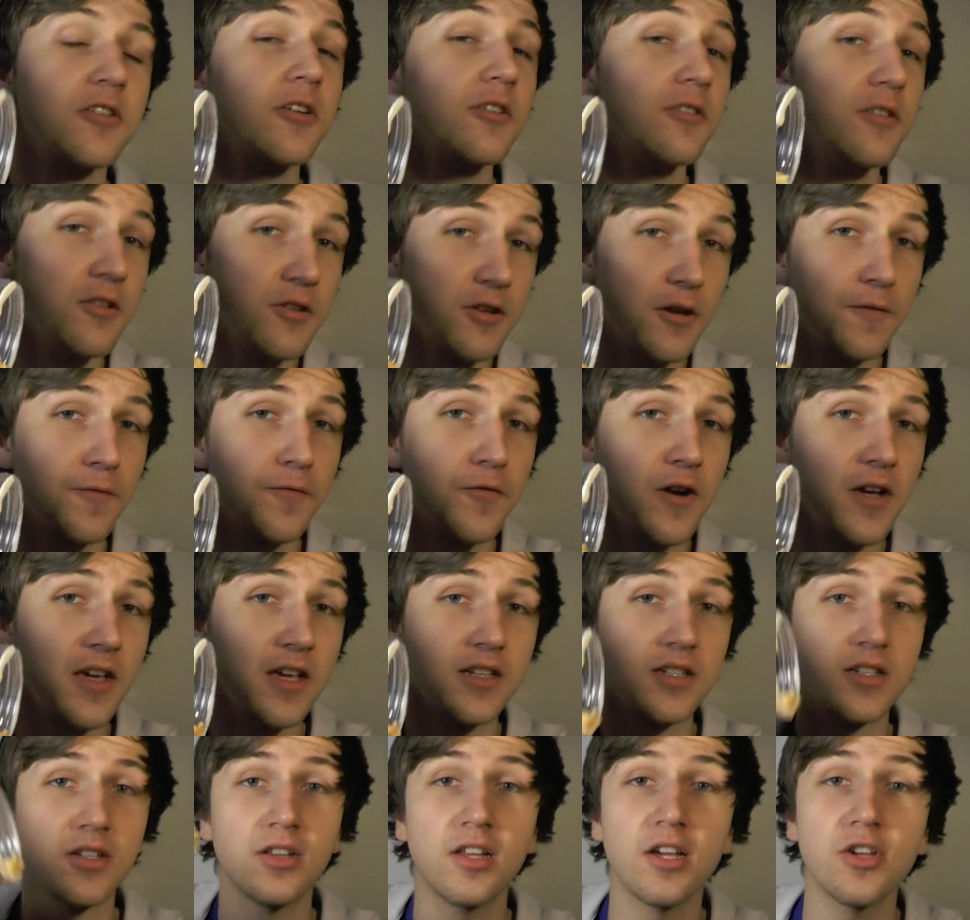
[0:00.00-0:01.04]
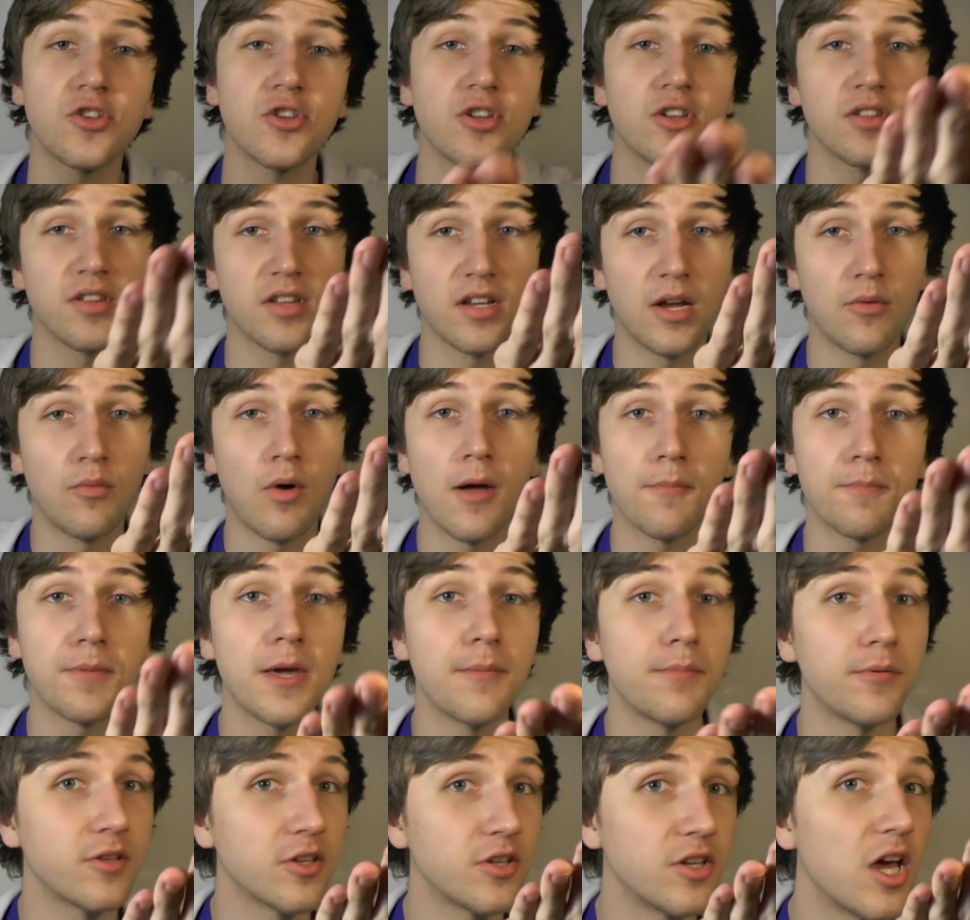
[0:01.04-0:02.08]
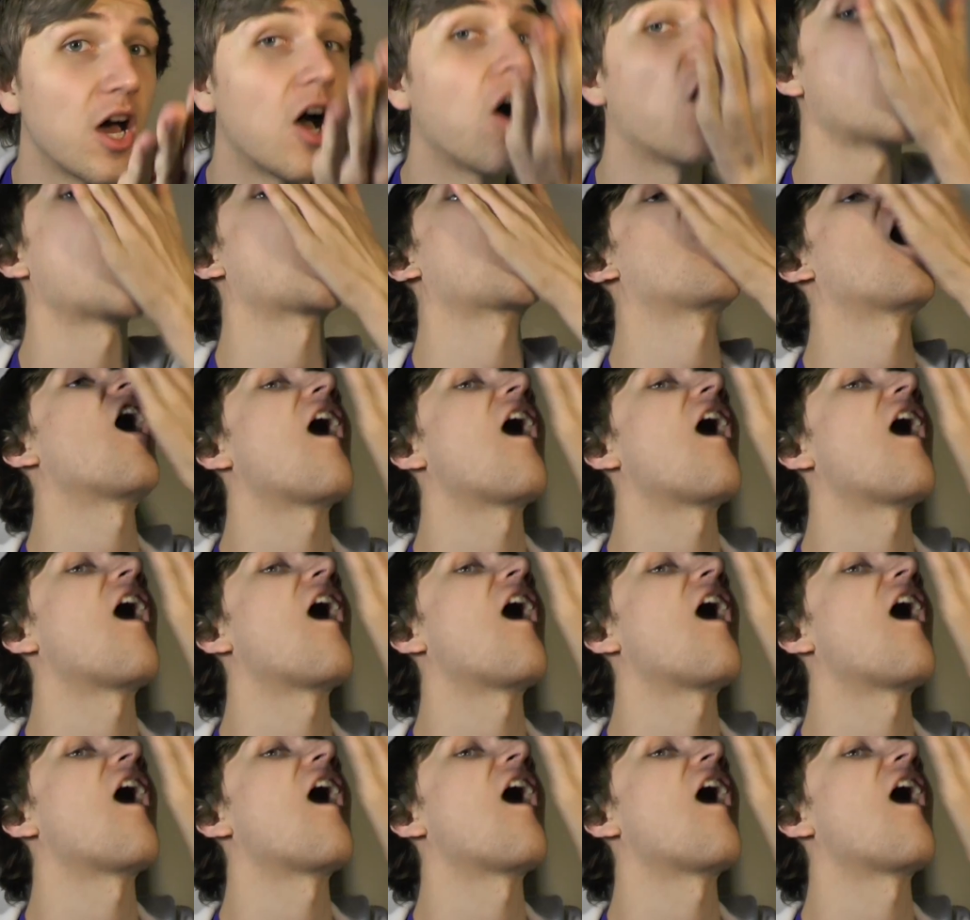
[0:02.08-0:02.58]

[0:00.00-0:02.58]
kernels are freaking delicious and I want people to know.